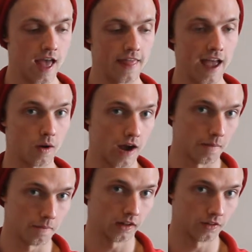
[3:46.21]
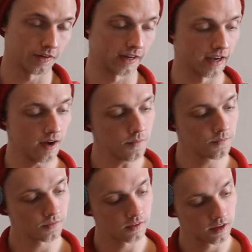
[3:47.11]
And now, our middle finger
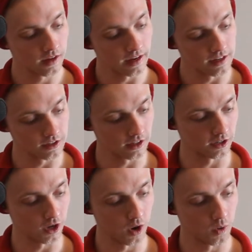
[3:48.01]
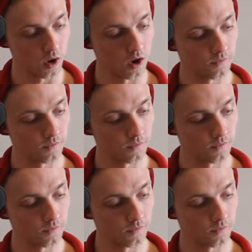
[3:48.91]
is going to go